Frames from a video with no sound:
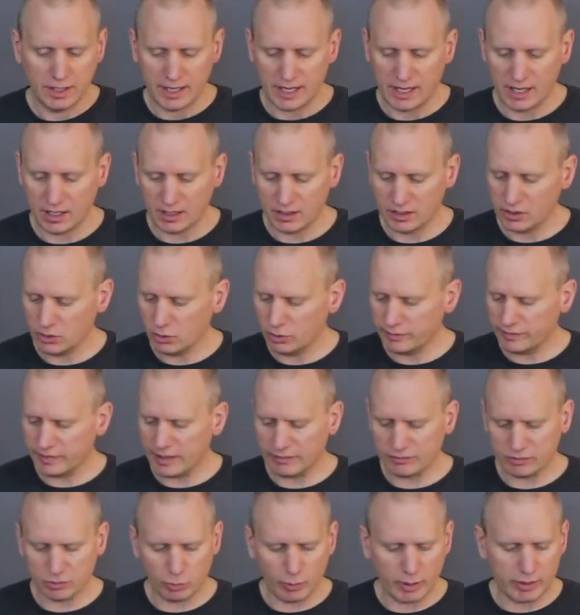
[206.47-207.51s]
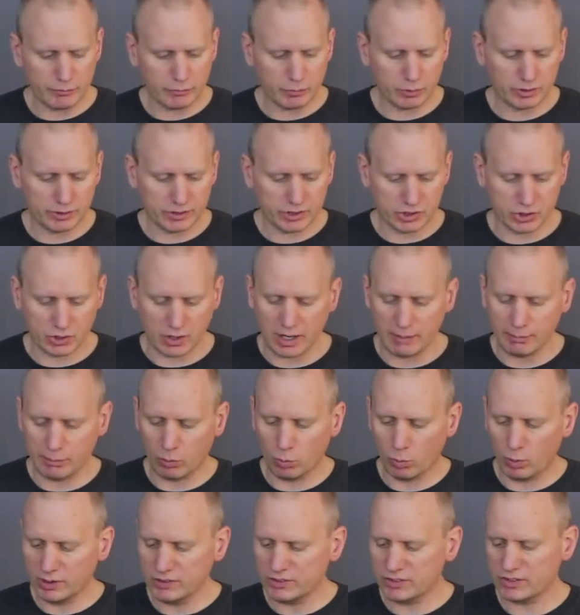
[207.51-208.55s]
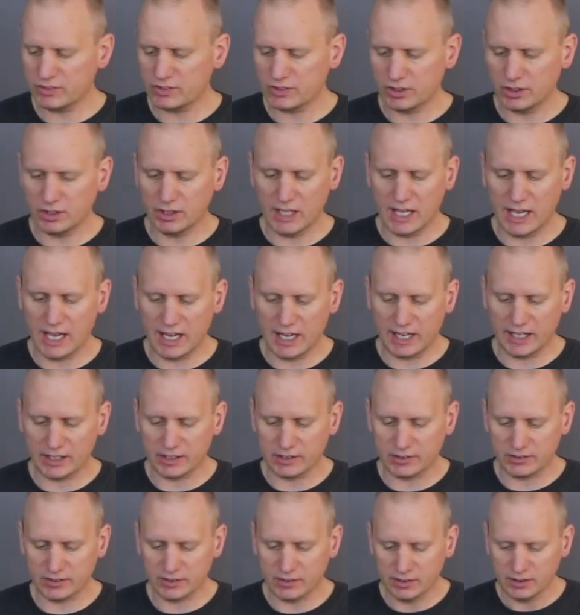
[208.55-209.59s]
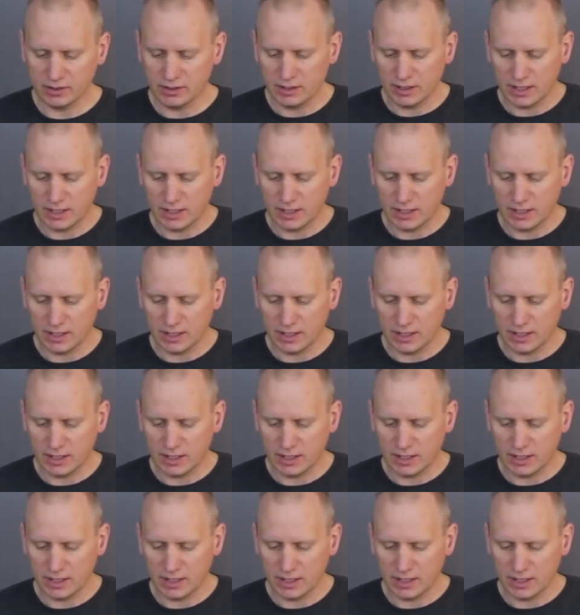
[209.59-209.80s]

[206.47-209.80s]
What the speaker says: And you don't even have to wait for it to dry, but once it's aligned,